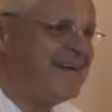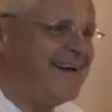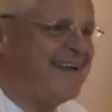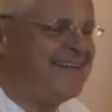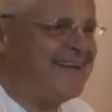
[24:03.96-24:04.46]

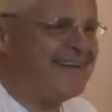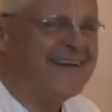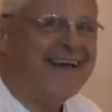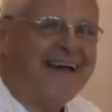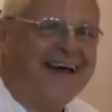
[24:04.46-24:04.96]

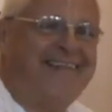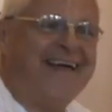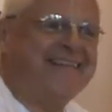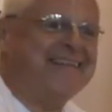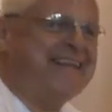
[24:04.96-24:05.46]
And
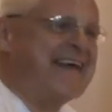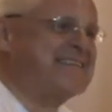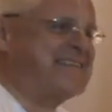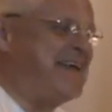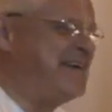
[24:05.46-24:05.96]
then the
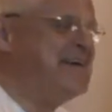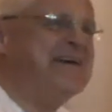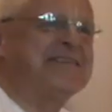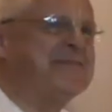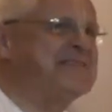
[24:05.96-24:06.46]
next
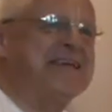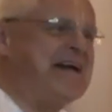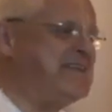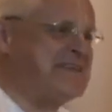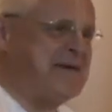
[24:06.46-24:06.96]
day, something
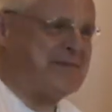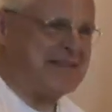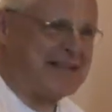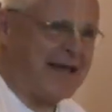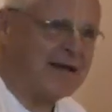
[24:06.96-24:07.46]
else
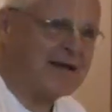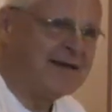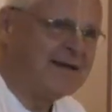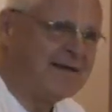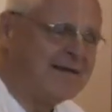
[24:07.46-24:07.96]
happened, like,
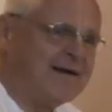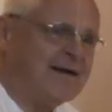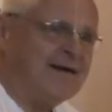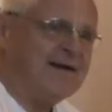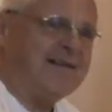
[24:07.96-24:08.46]

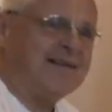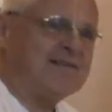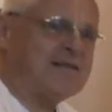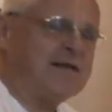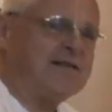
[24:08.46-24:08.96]
and then
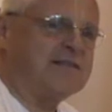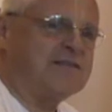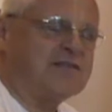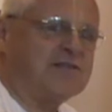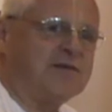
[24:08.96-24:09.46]
suddenly the
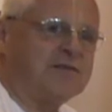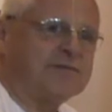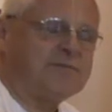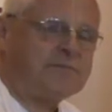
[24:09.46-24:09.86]
judge goes,